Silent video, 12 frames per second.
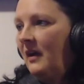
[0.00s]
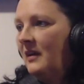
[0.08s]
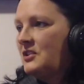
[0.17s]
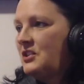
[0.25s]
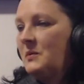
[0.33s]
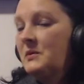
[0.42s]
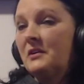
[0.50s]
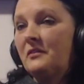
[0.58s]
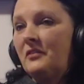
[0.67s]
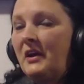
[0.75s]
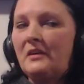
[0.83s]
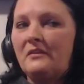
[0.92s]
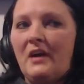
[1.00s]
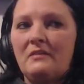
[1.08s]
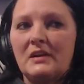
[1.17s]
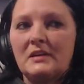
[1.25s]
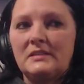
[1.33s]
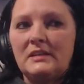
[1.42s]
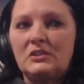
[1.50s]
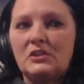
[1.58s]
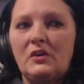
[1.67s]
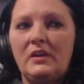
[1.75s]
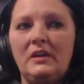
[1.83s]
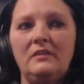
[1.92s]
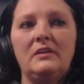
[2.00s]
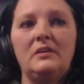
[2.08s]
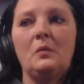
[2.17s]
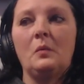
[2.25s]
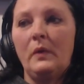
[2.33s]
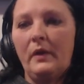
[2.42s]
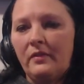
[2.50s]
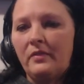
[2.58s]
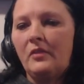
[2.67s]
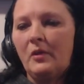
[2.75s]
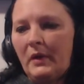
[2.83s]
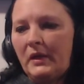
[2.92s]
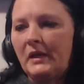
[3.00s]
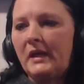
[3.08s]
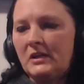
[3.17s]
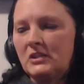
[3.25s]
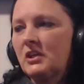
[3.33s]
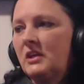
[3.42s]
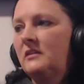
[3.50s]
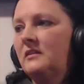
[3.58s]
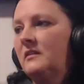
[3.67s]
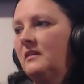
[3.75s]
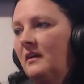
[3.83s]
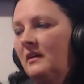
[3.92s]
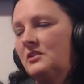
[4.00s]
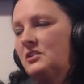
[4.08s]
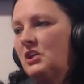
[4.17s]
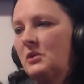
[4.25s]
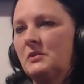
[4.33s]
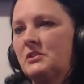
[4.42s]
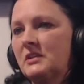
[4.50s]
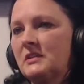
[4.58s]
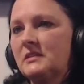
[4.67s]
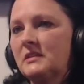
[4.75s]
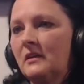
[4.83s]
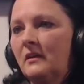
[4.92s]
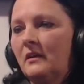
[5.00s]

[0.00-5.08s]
She was afraid of having a seizure, even with the medication. She was just,